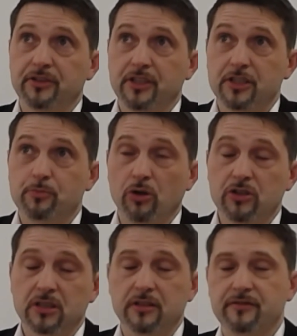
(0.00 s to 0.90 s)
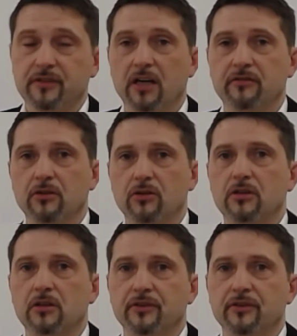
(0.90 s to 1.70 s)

on disposal if you have a look